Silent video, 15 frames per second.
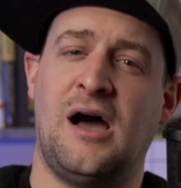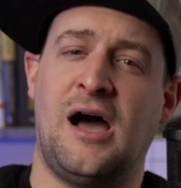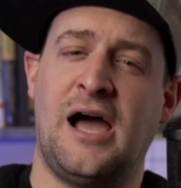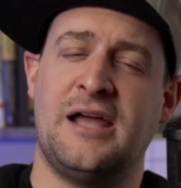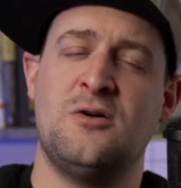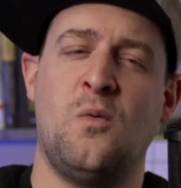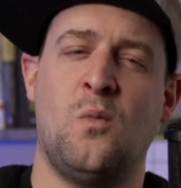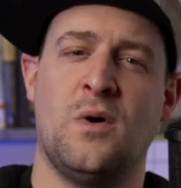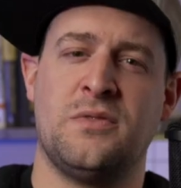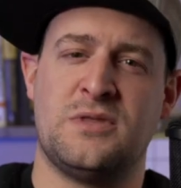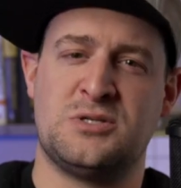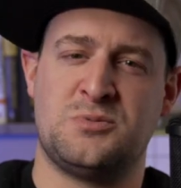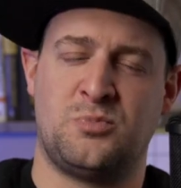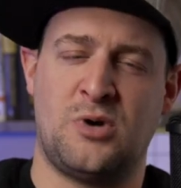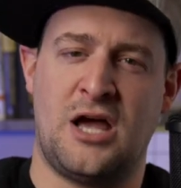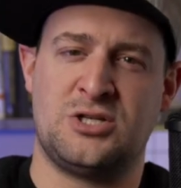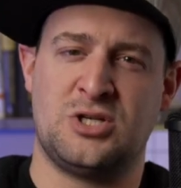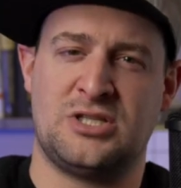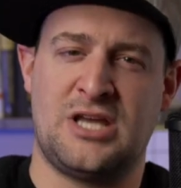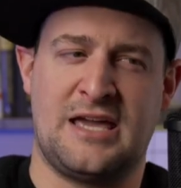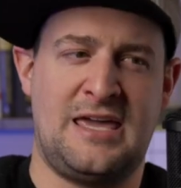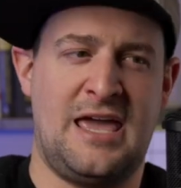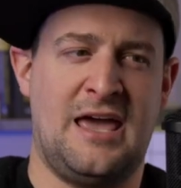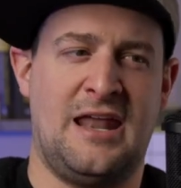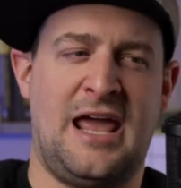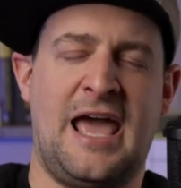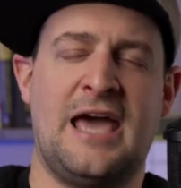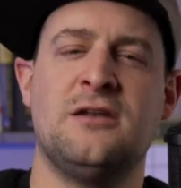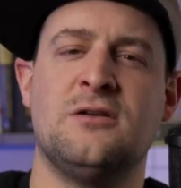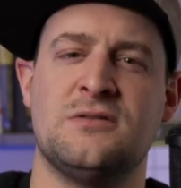I don't want this project. I can't
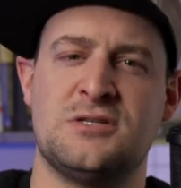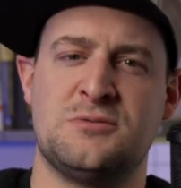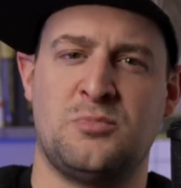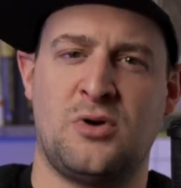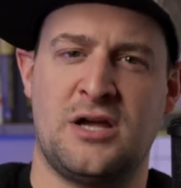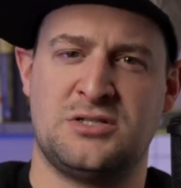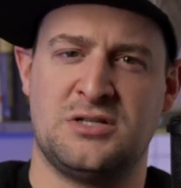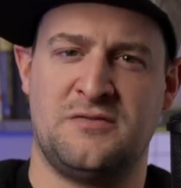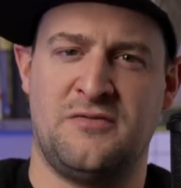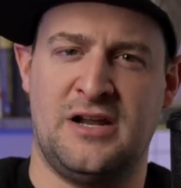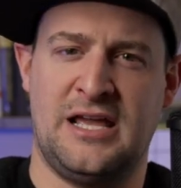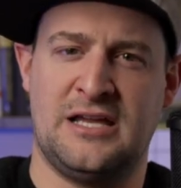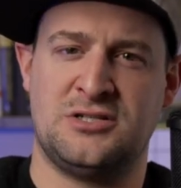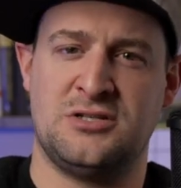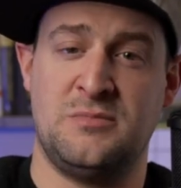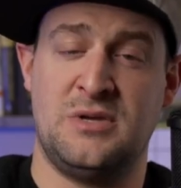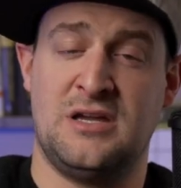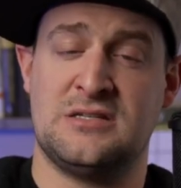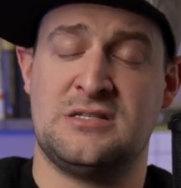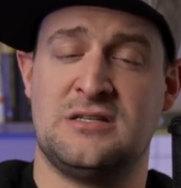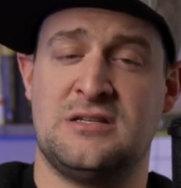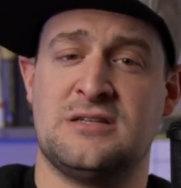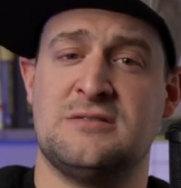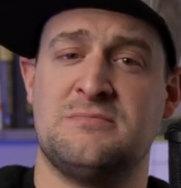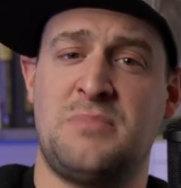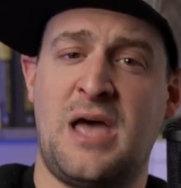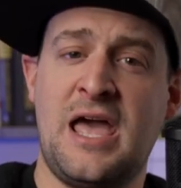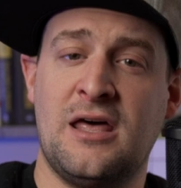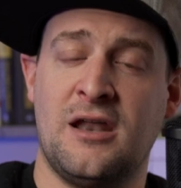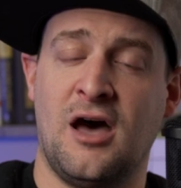handle this project financially because it doesn't
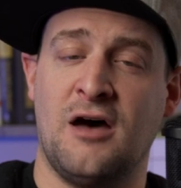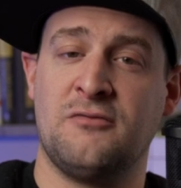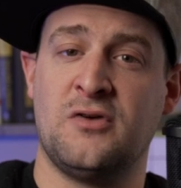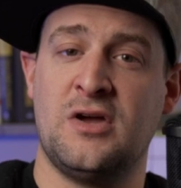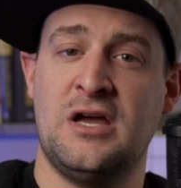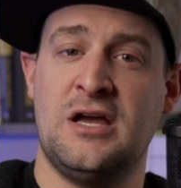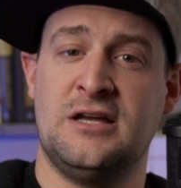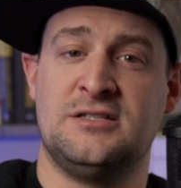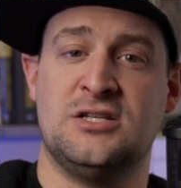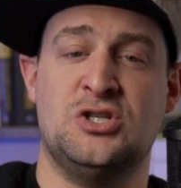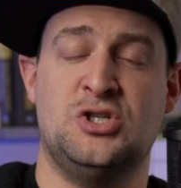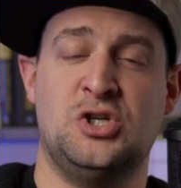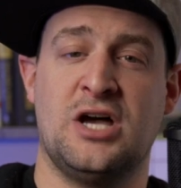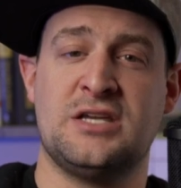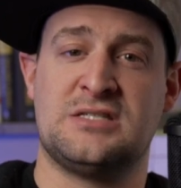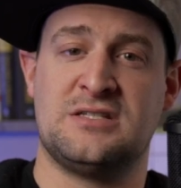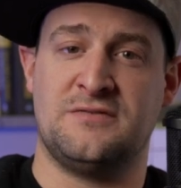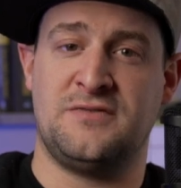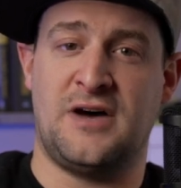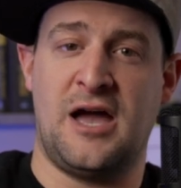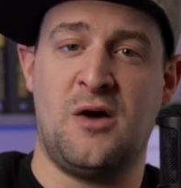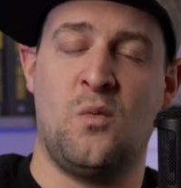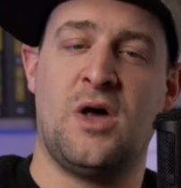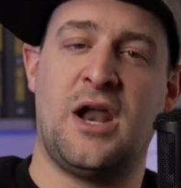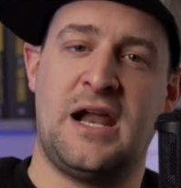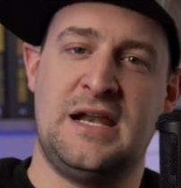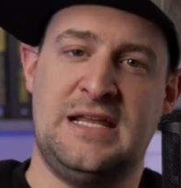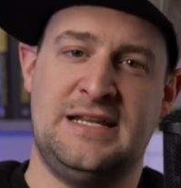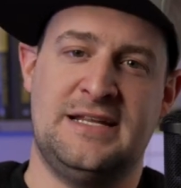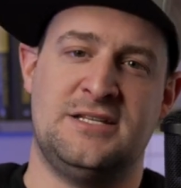pay enough to justify what I
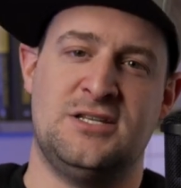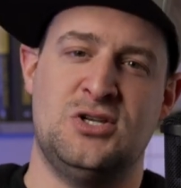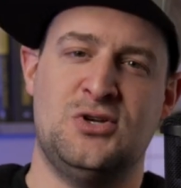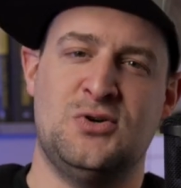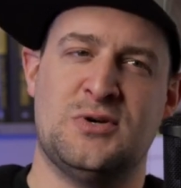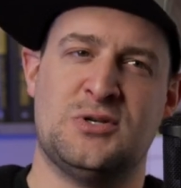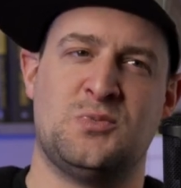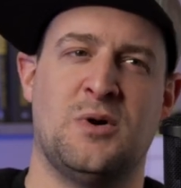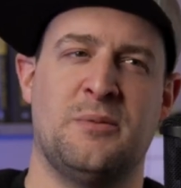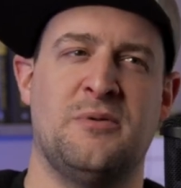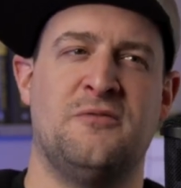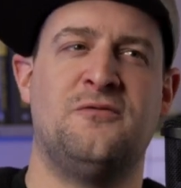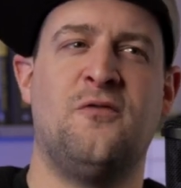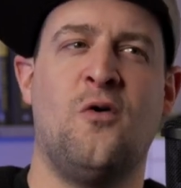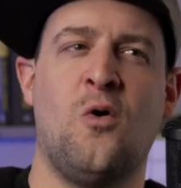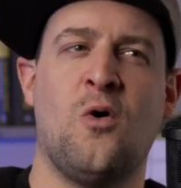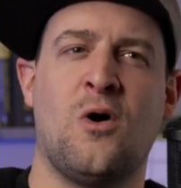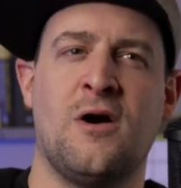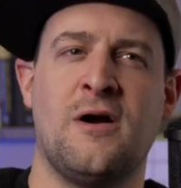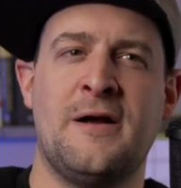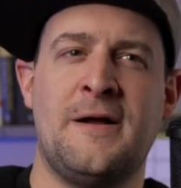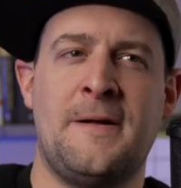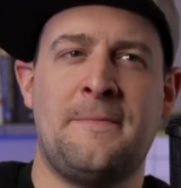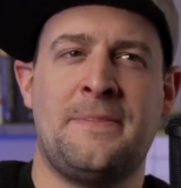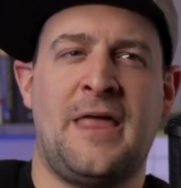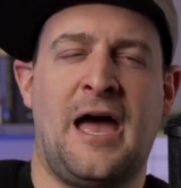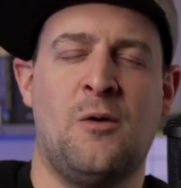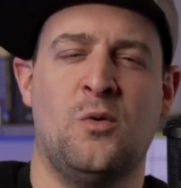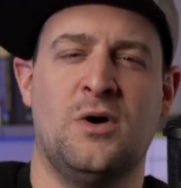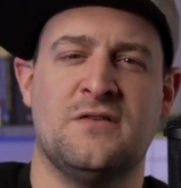need it to do. As where before
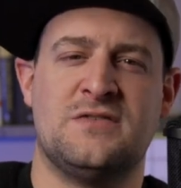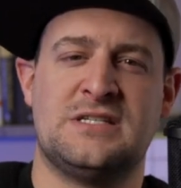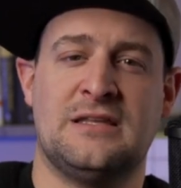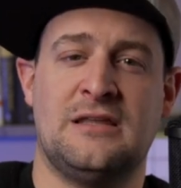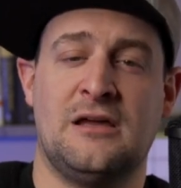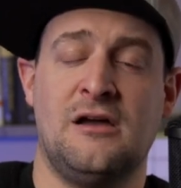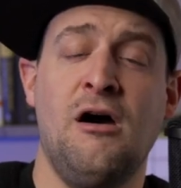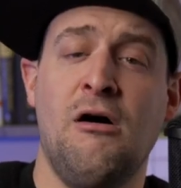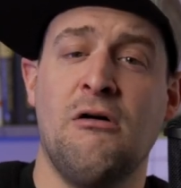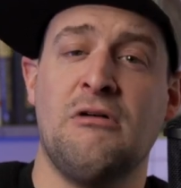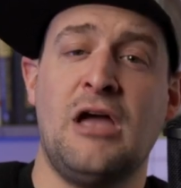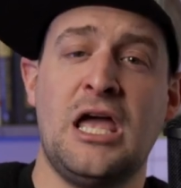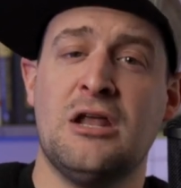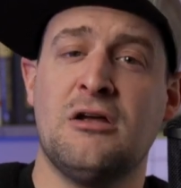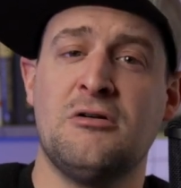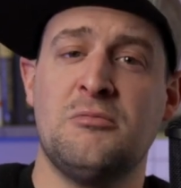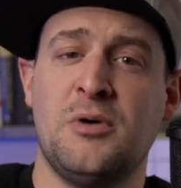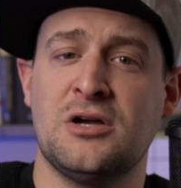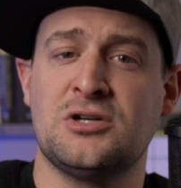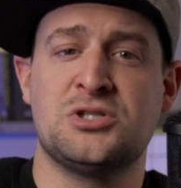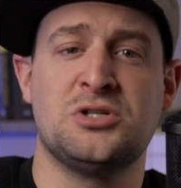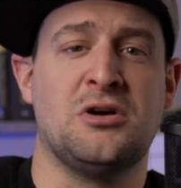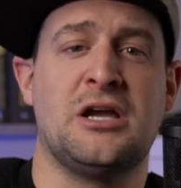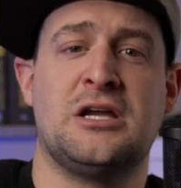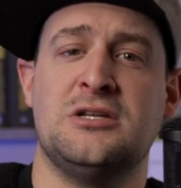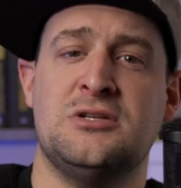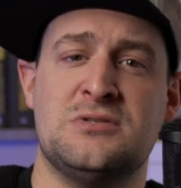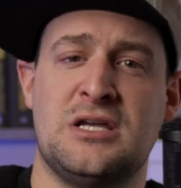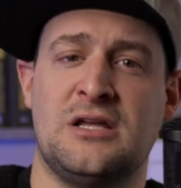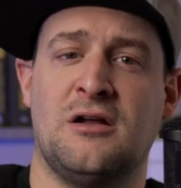I would have said like, oh, 800 bucks, sure, I
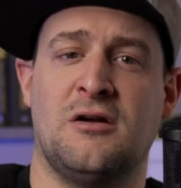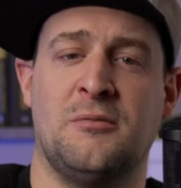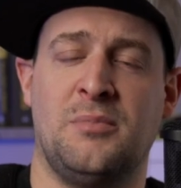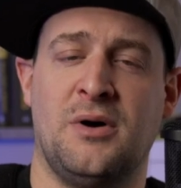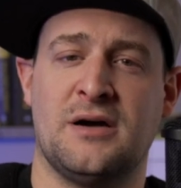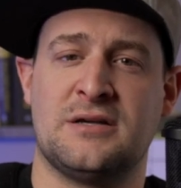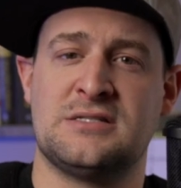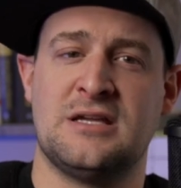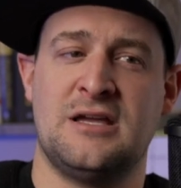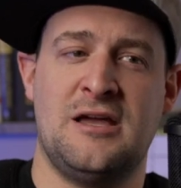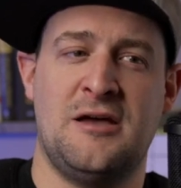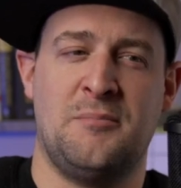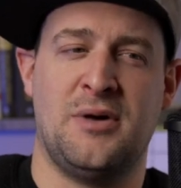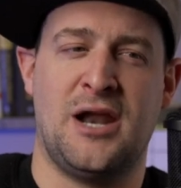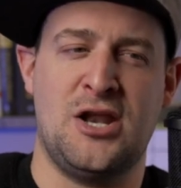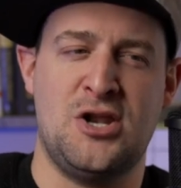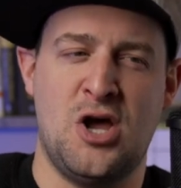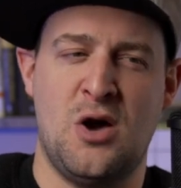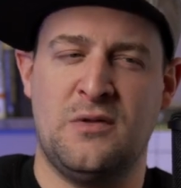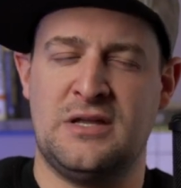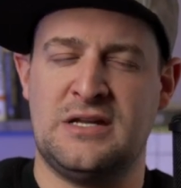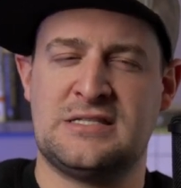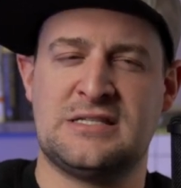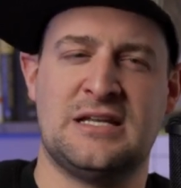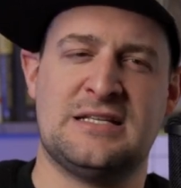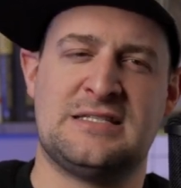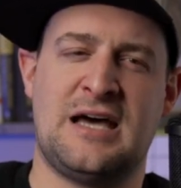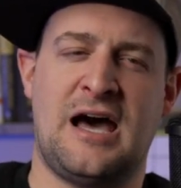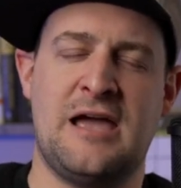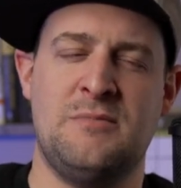could use 800 bucks, but I know that it's going
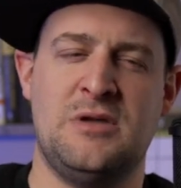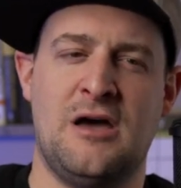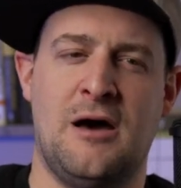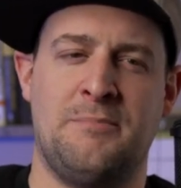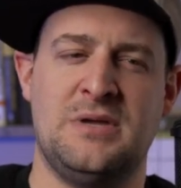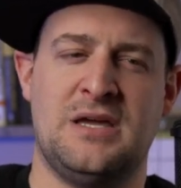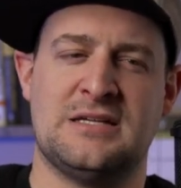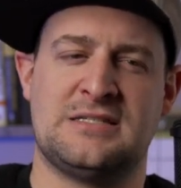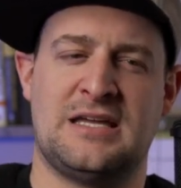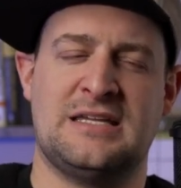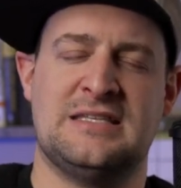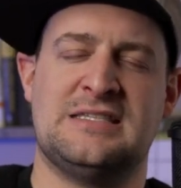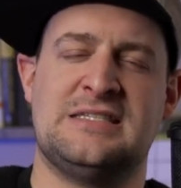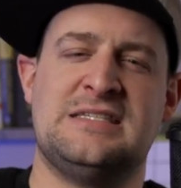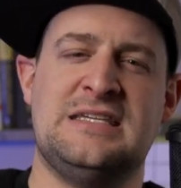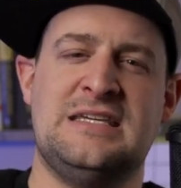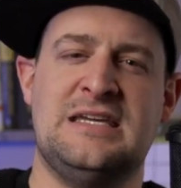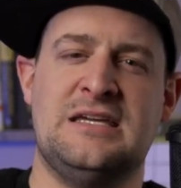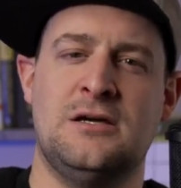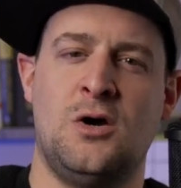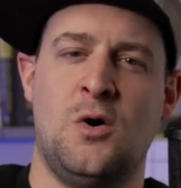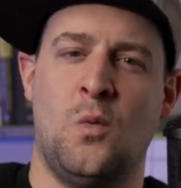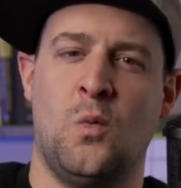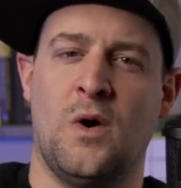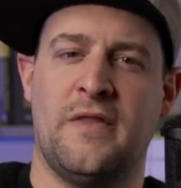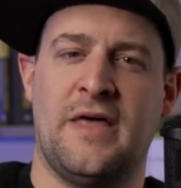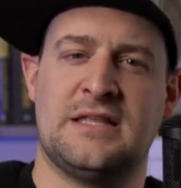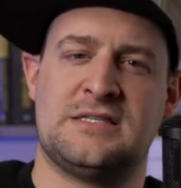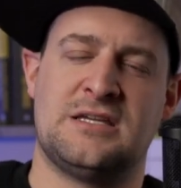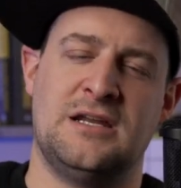to tie me up because I can see where
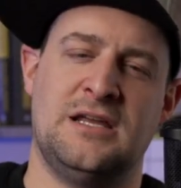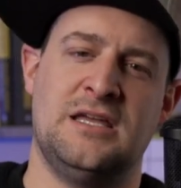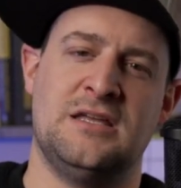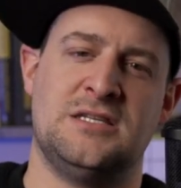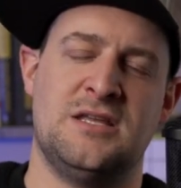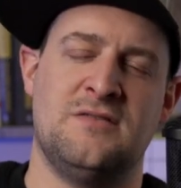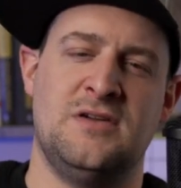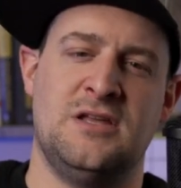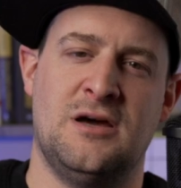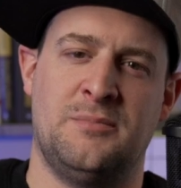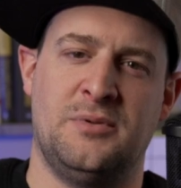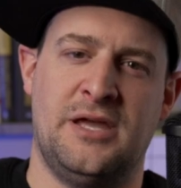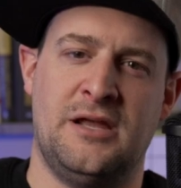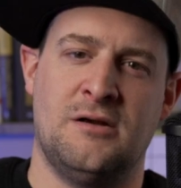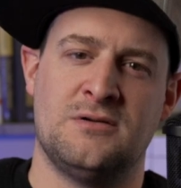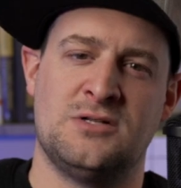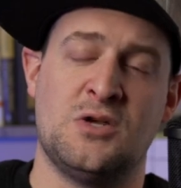that's going to get divvied up later.